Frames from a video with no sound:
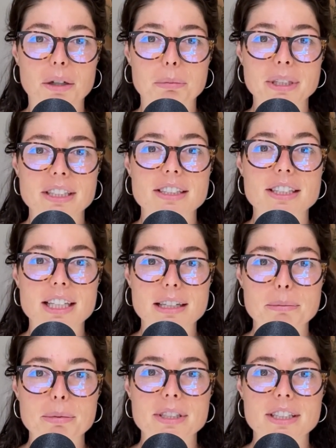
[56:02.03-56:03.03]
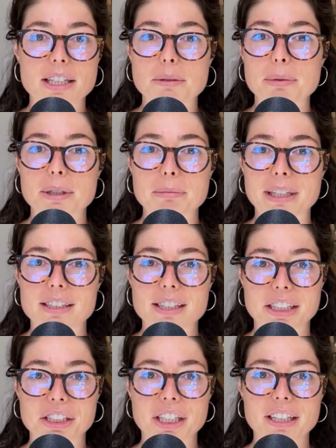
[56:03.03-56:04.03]
I'll be deep, deep in
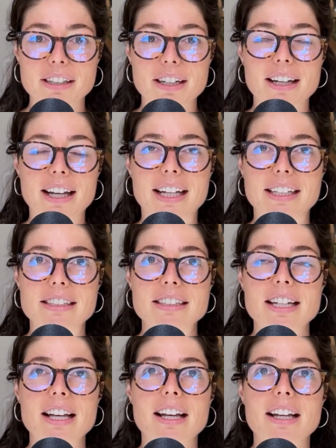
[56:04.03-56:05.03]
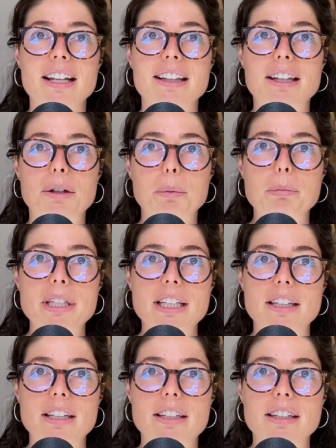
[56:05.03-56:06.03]
meditation, and there'll
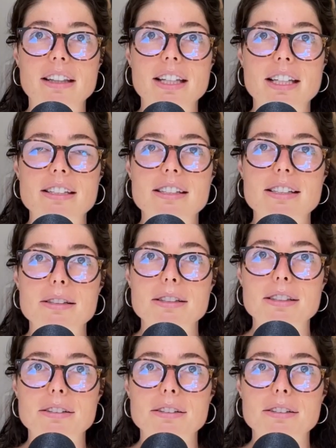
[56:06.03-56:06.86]
be these